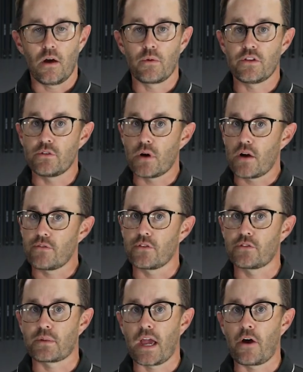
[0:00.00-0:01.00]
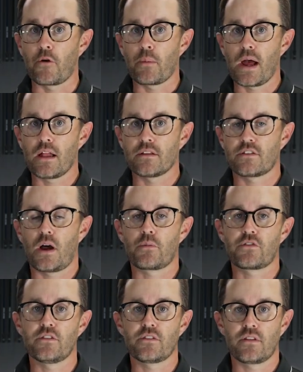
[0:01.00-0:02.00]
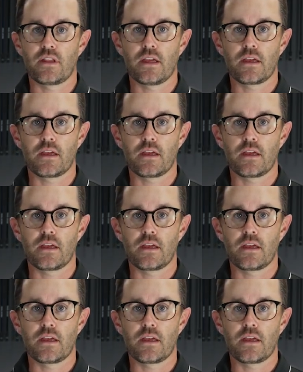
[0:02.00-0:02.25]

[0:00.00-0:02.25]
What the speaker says: We do offer some counterbalance options in the